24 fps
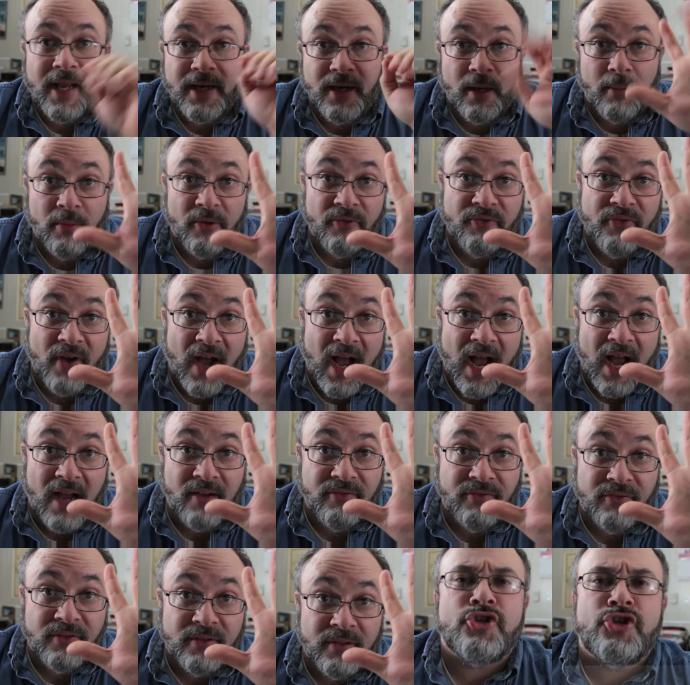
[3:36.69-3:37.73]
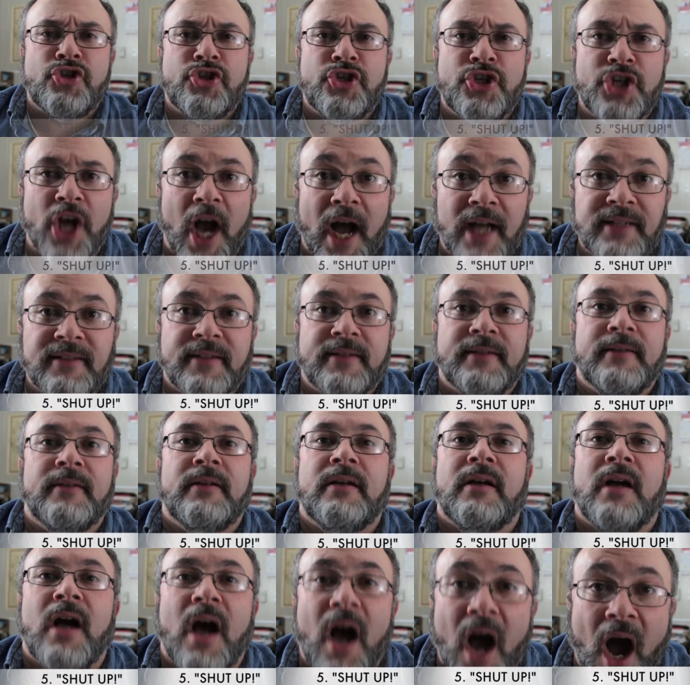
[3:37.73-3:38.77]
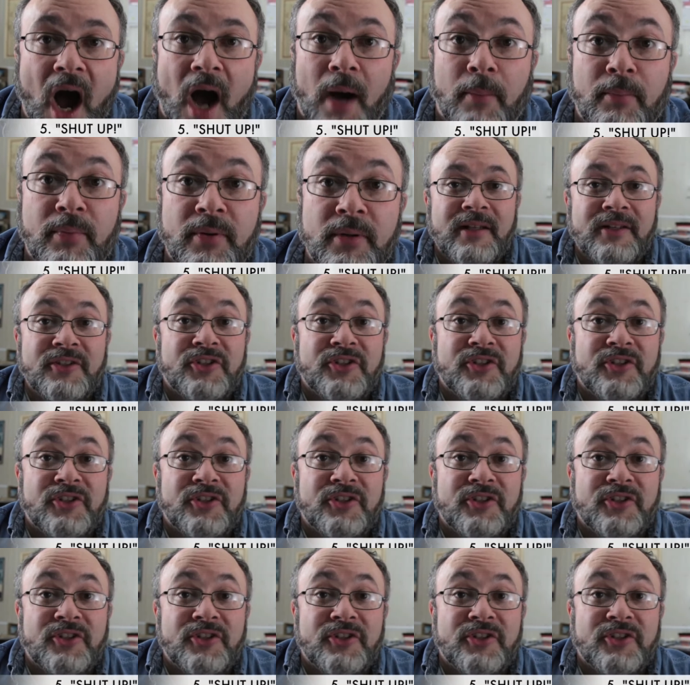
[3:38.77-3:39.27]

And number five, shut up.